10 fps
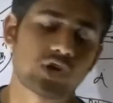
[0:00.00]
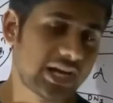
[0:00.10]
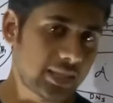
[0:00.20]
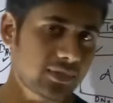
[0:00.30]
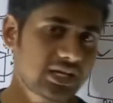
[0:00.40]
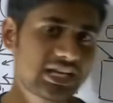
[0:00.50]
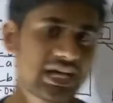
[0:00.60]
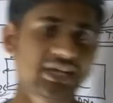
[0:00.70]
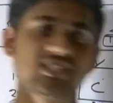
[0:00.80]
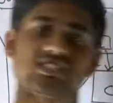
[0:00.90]
400 MB
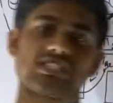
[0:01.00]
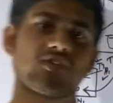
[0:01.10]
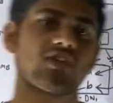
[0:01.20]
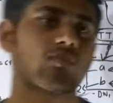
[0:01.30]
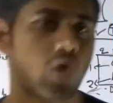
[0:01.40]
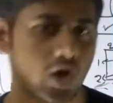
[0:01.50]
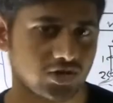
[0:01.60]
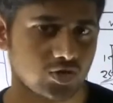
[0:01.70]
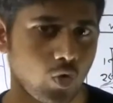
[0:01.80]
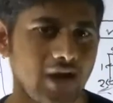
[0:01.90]
data is 7
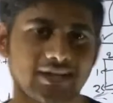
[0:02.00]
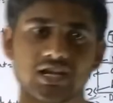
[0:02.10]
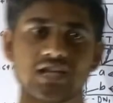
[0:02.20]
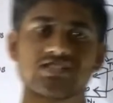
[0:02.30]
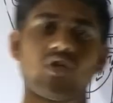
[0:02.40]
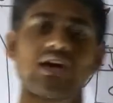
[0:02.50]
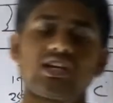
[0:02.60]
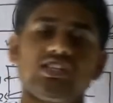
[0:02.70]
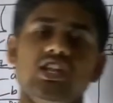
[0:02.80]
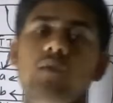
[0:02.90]
blocks. So what
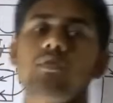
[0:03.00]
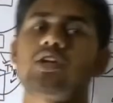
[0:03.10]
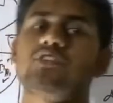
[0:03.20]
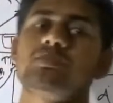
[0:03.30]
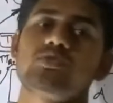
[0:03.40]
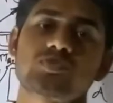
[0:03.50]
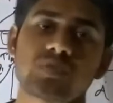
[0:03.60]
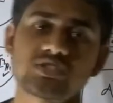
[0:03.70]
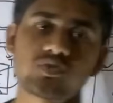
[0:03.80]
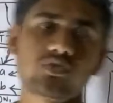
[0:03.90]
are the number of input
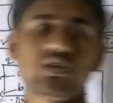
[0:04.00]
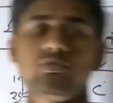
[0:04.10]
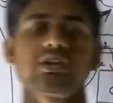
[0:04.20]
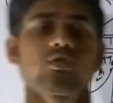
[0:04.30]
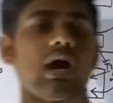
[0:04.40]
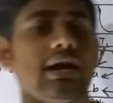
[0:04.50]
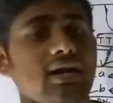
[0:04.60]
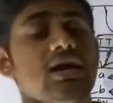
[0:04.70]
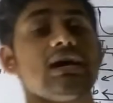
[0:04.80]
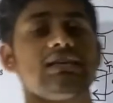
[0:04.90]
splits we will be
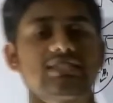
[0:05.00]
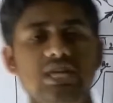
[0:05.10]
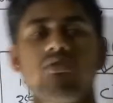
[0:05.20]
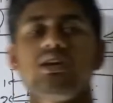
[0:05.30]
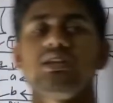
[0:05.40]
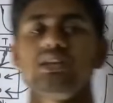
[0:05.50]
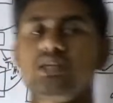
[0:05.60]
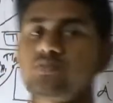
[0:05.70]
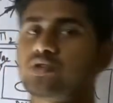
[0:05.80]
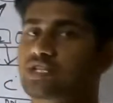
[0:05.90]
required? 7
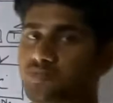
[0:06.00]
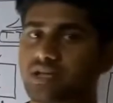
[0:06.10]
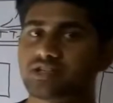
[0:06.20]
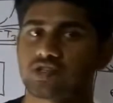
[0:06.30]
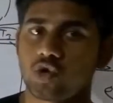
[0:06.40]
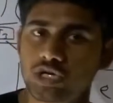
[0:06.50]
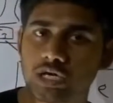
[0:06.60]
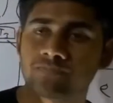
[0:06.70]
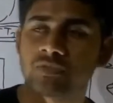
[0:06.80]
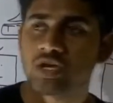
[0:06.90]
input splits. Okay,